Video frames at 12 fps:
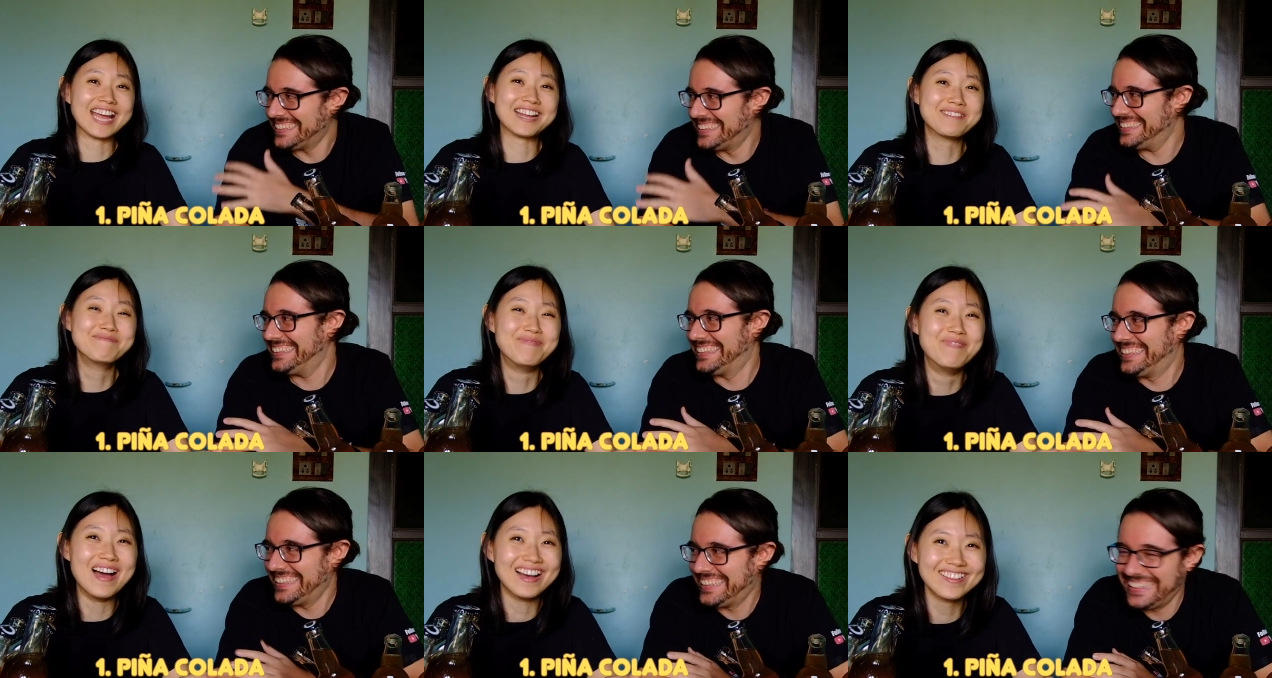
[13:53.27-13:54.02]
Speaker 1: getting
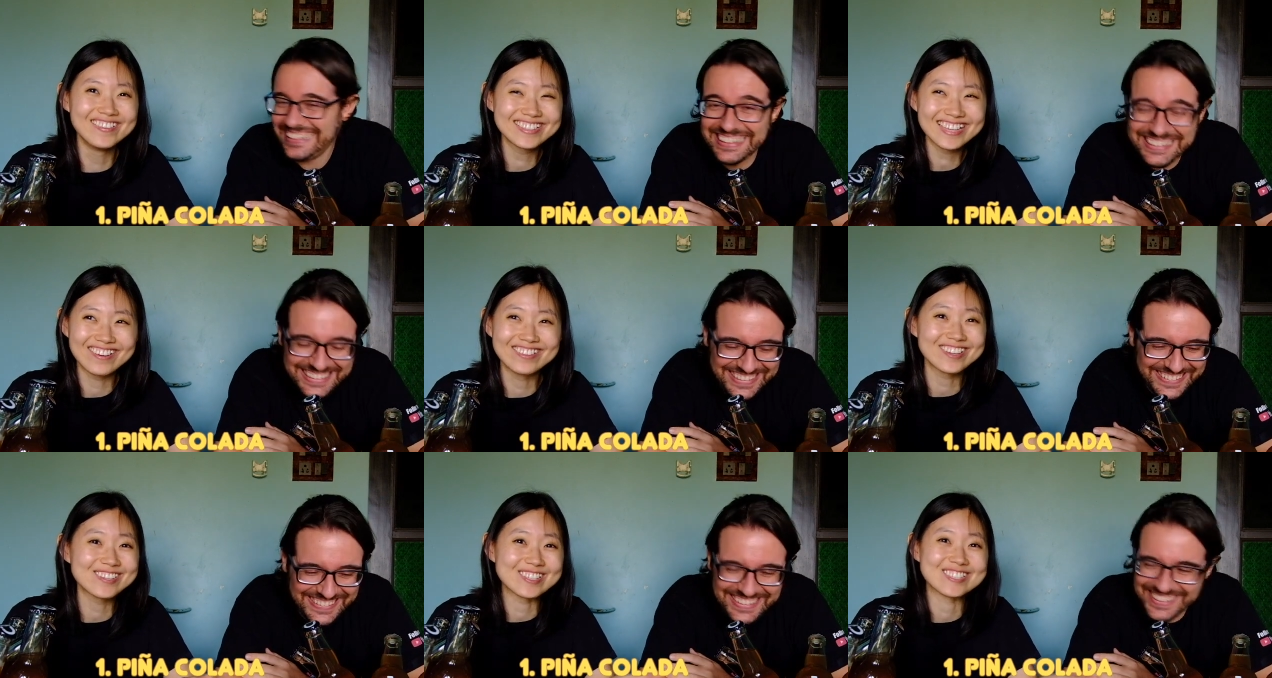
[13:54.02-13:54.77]
melt
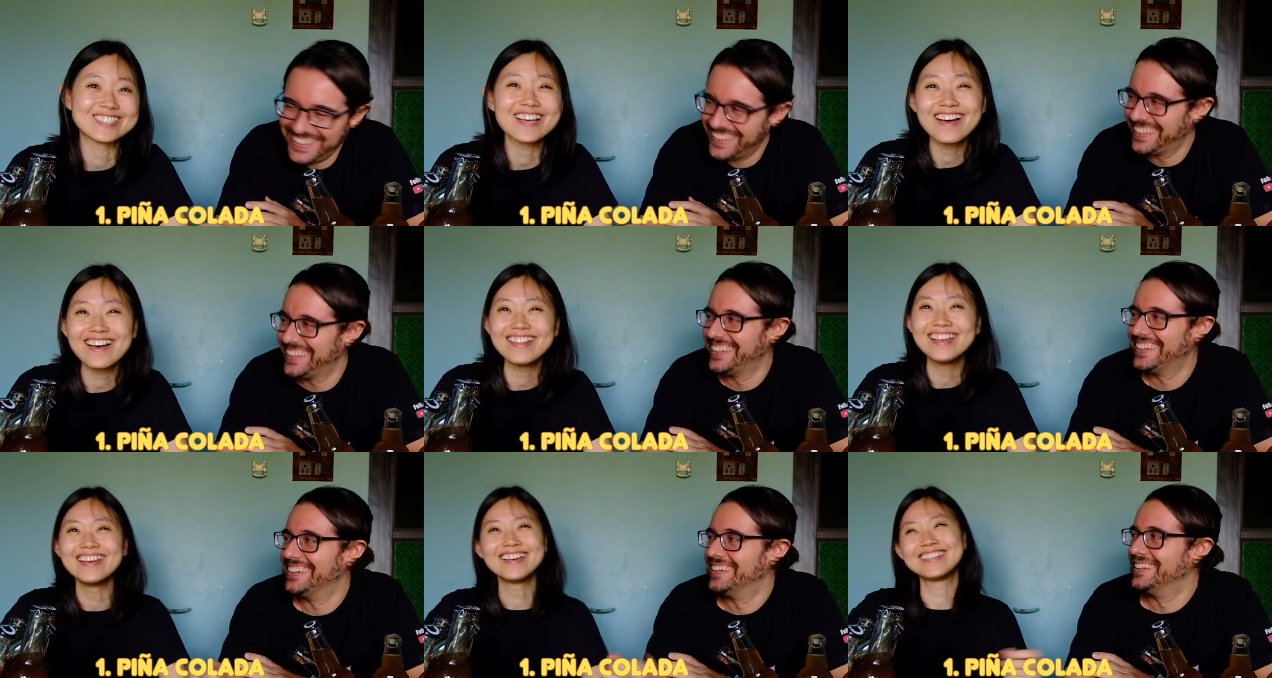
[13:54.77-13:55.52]
under the
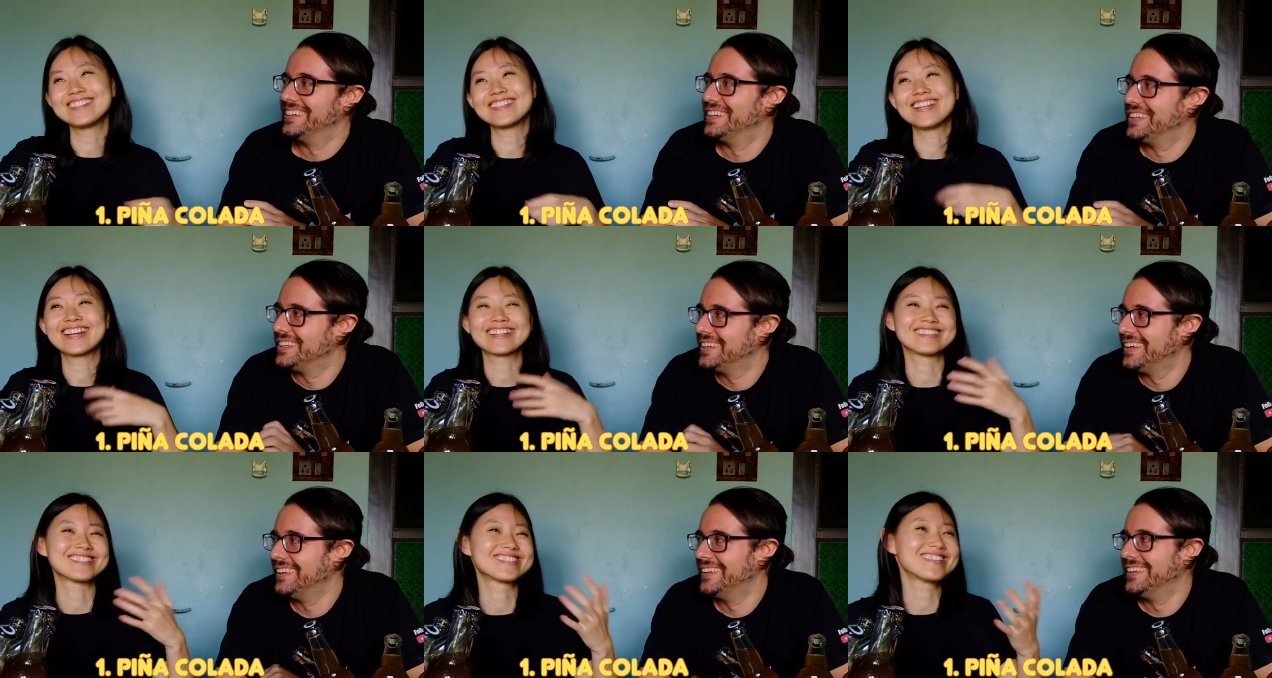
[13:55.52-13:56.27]
sun. He just
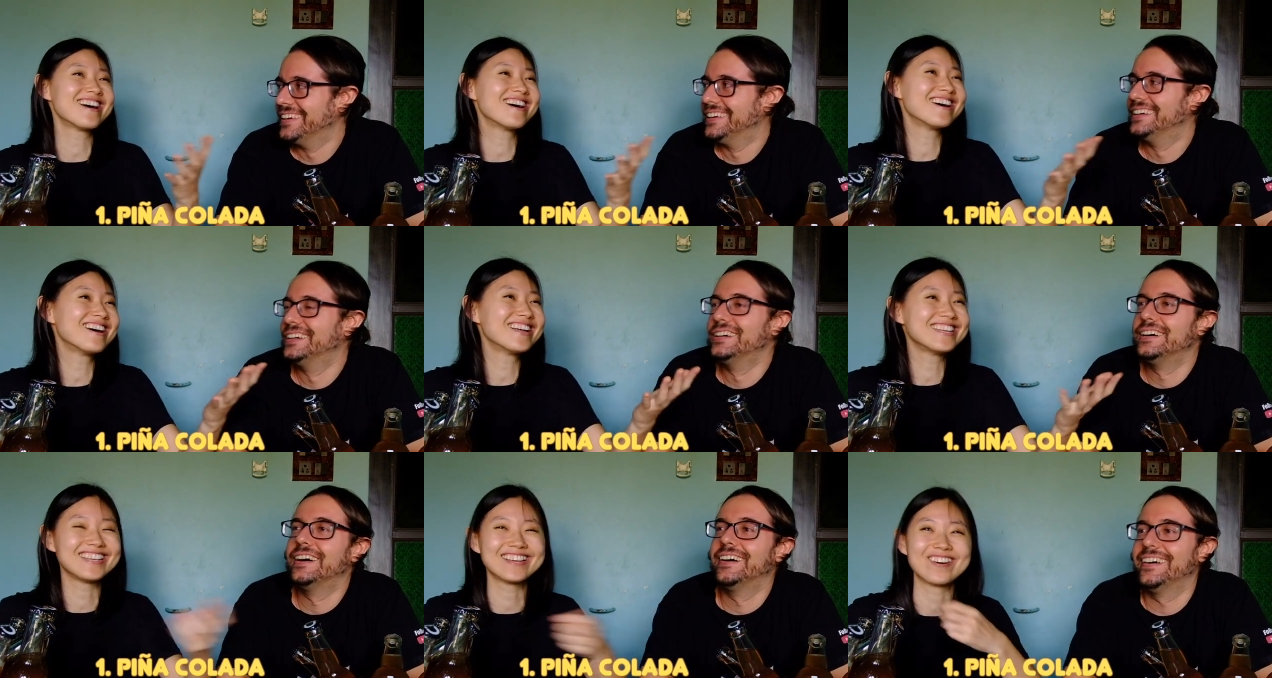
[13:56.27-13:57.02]
likes the
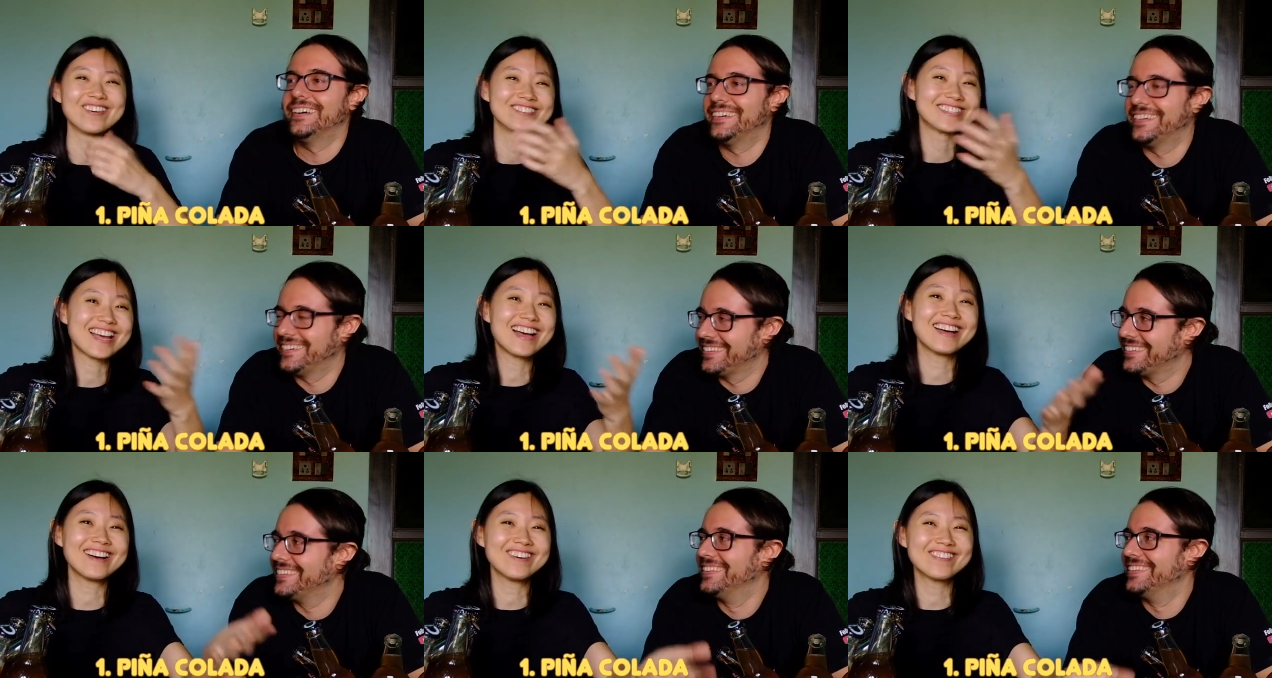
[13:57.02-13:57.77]
sun. Uh-huh, he goes
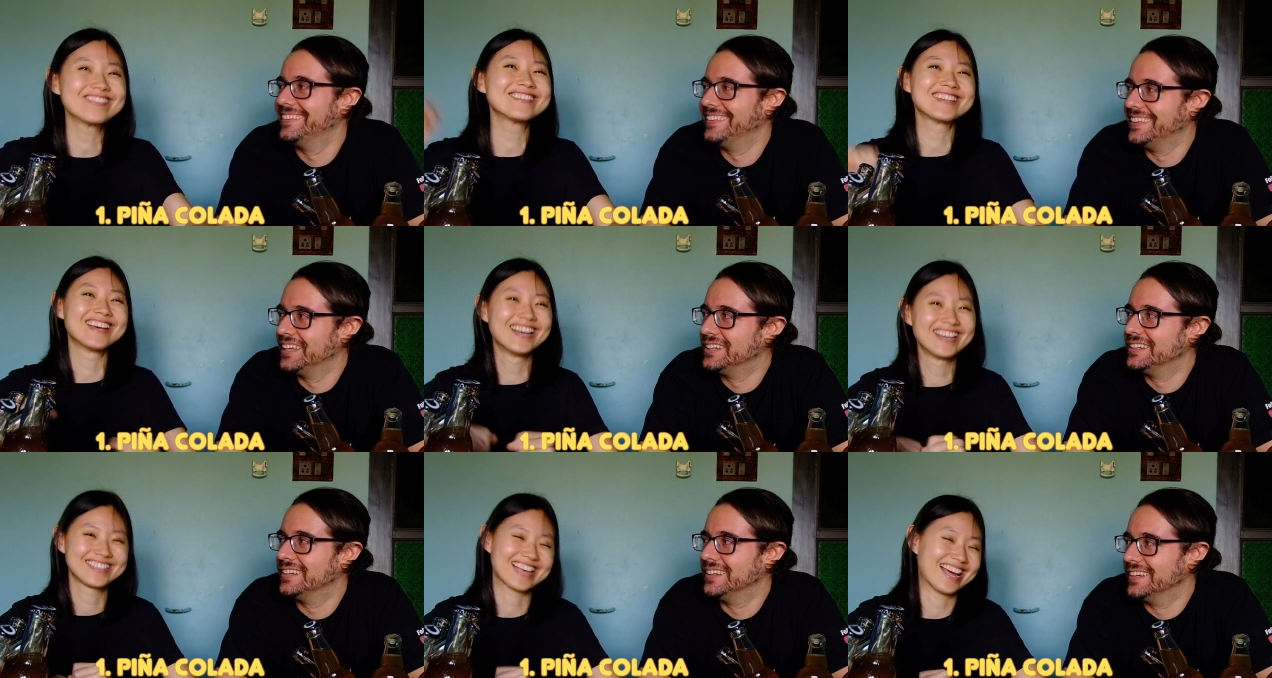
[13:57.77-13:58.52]
out.
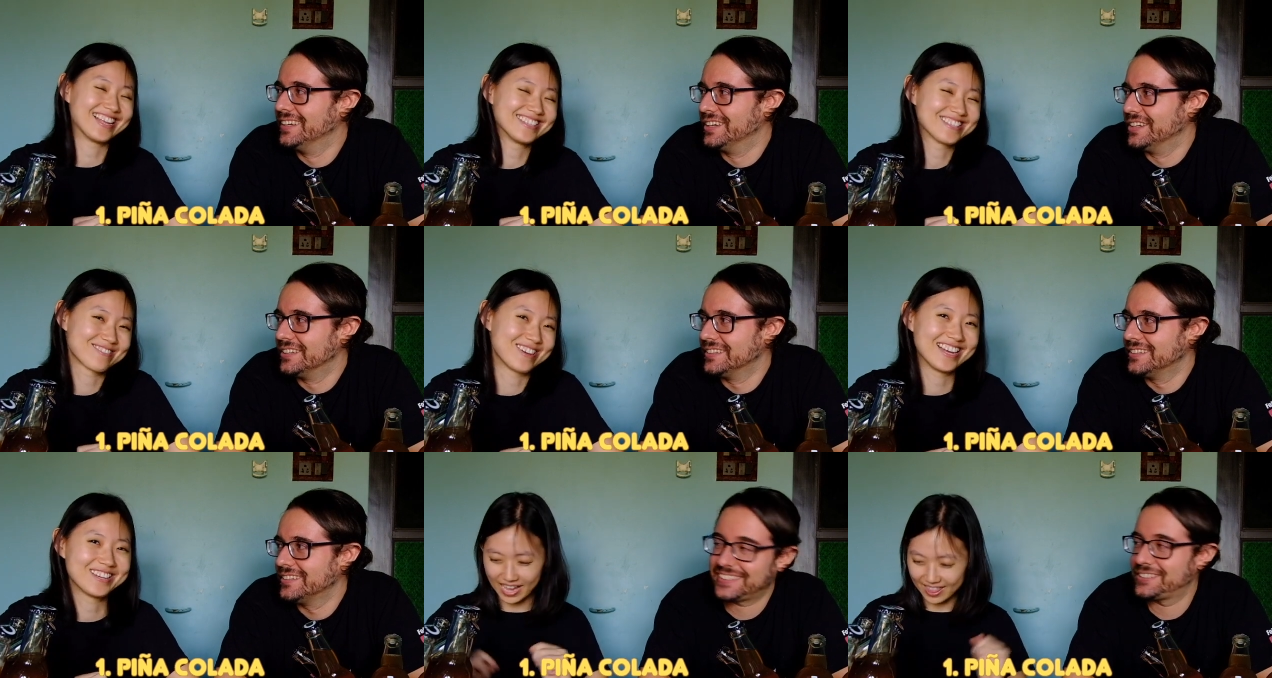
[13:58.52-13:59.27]
Yeah, that's
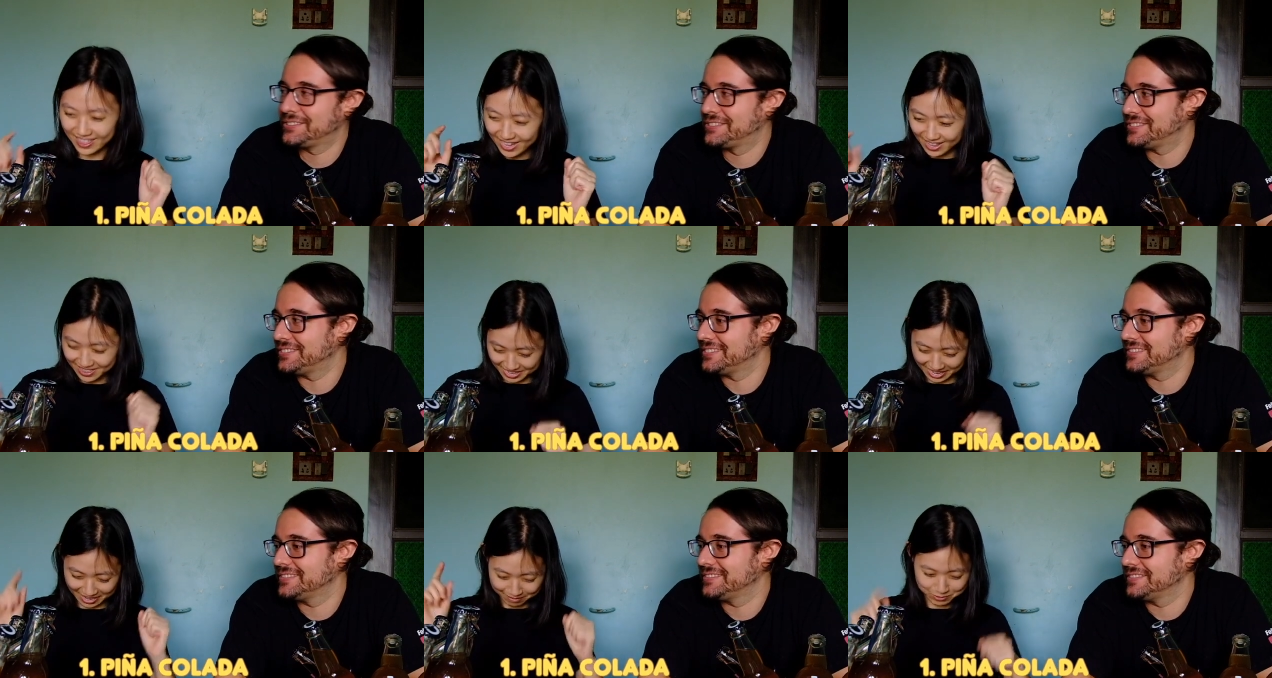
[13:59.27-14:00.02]
why. And then
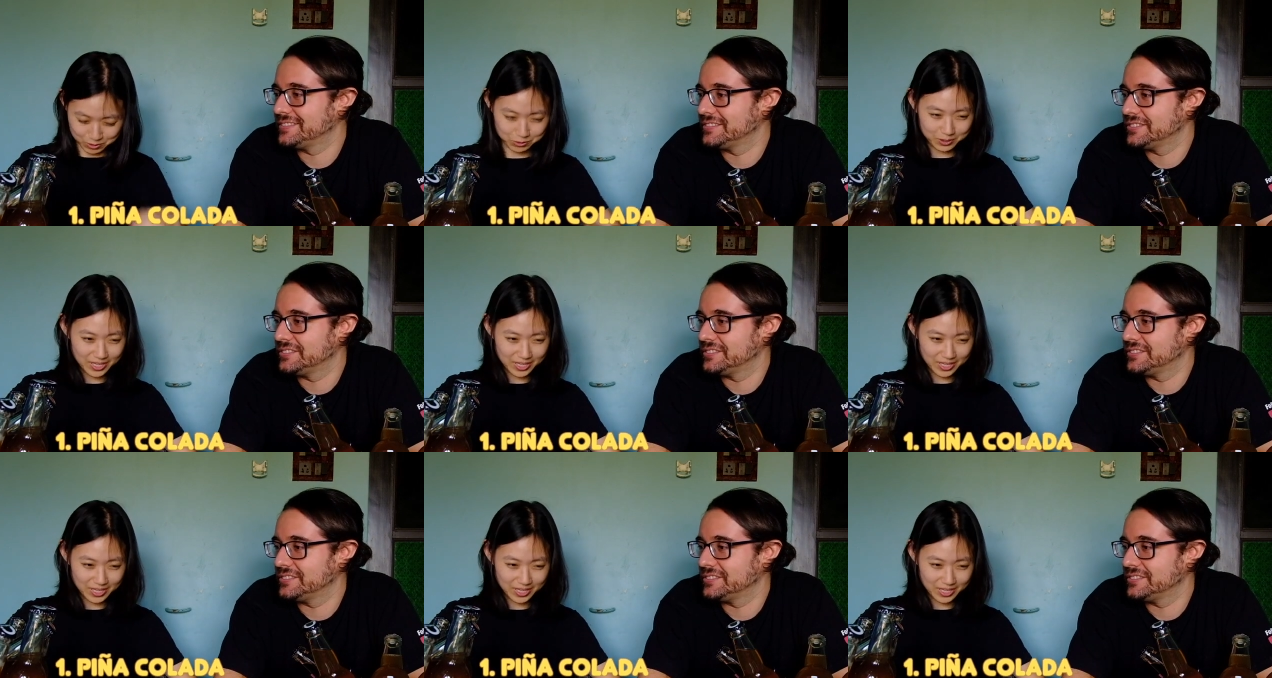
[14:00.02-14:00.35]
I have to